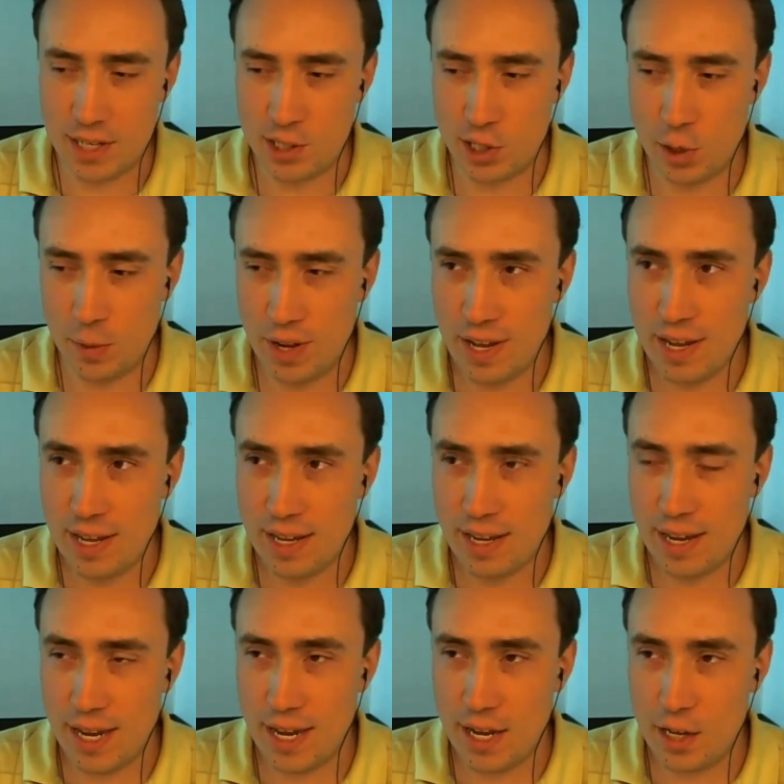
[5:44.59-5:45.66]
And so
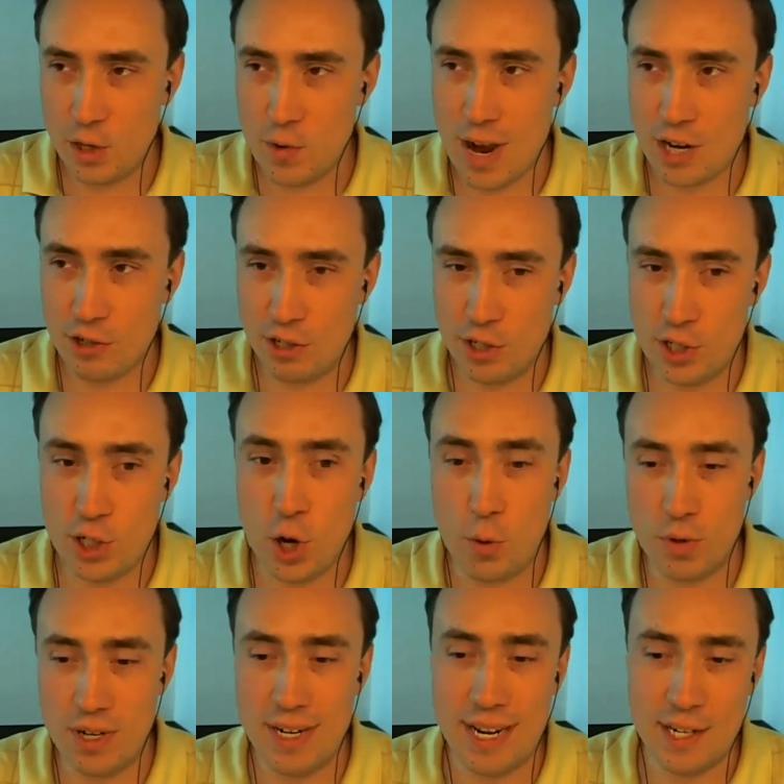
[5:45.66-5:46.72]
uh, you actually
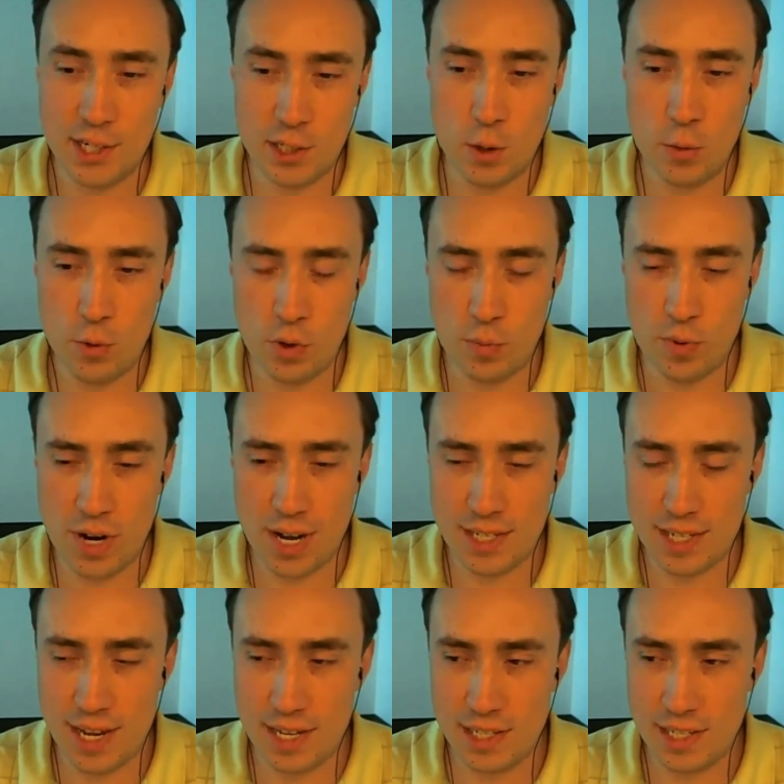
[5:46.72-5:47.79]
don't need to go through the
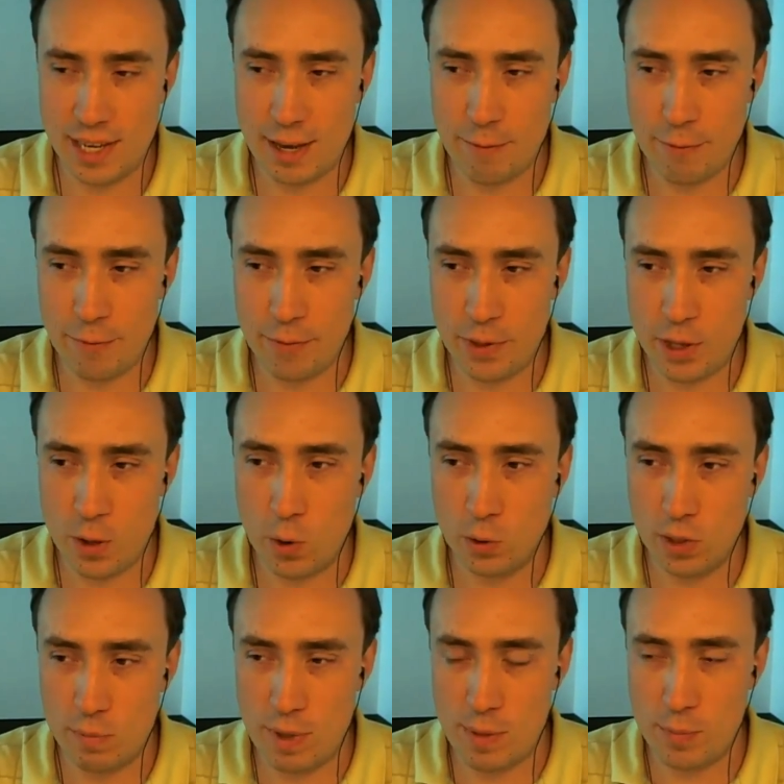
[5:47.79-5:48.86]
process if the
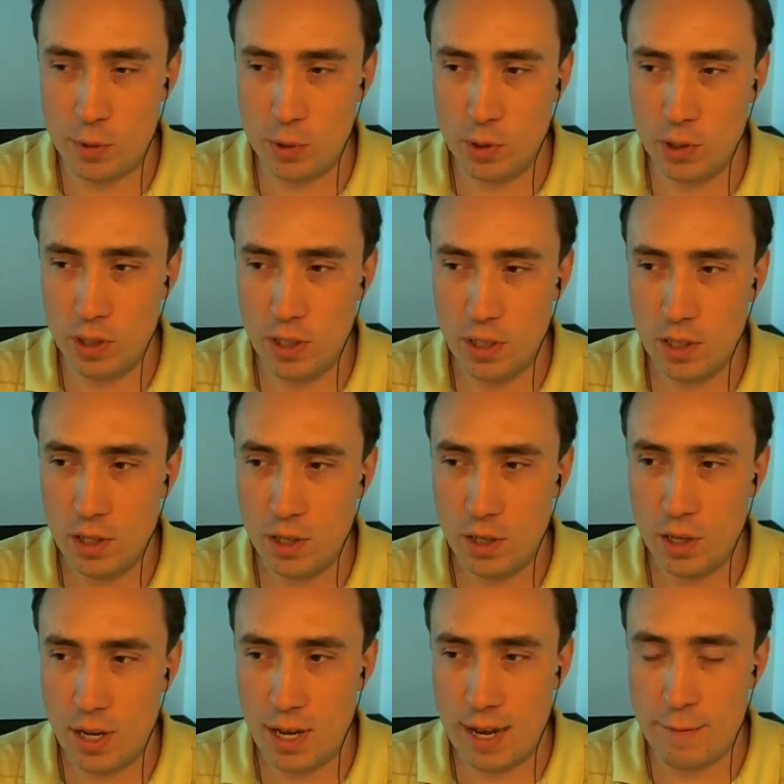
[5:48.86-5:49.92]
only people,
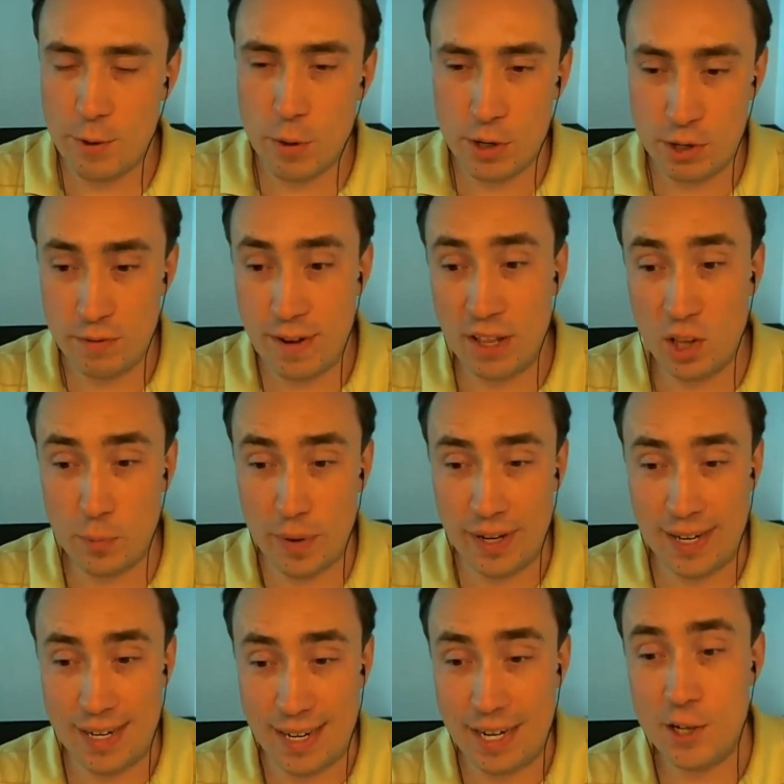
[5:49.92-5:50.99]
uh, if you are
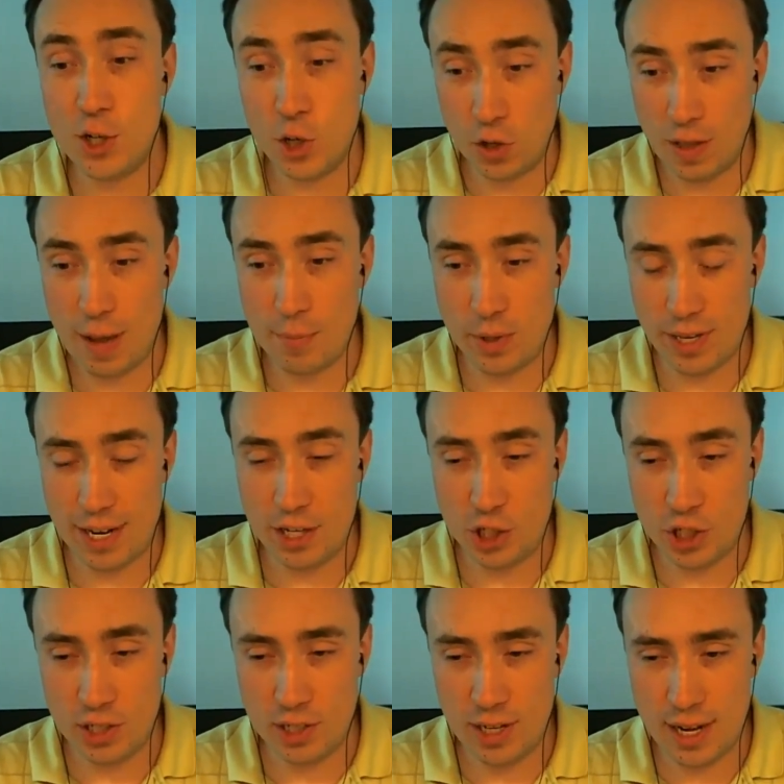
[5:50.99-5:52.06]
developing an internal
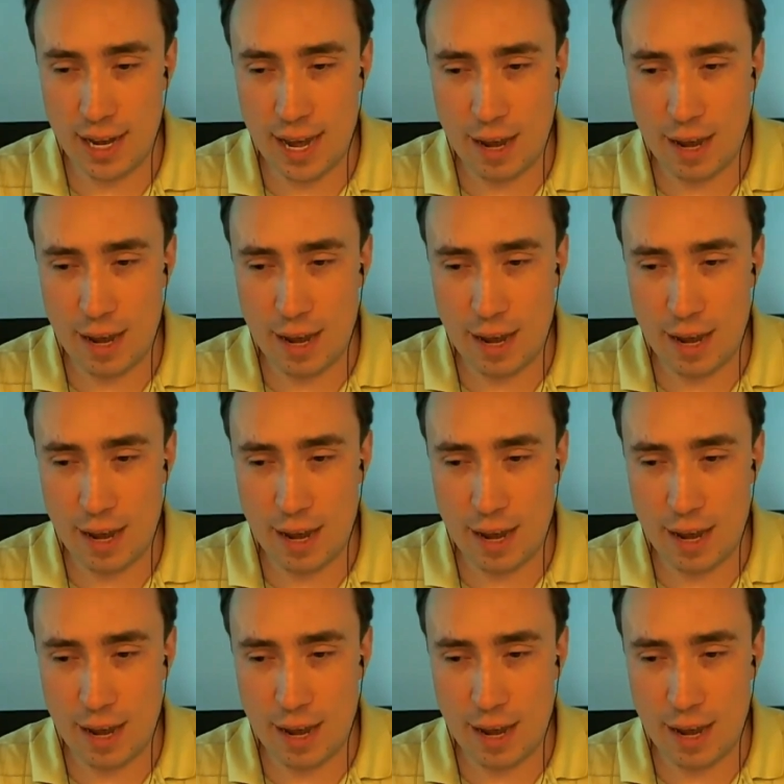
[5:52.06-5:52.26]
application.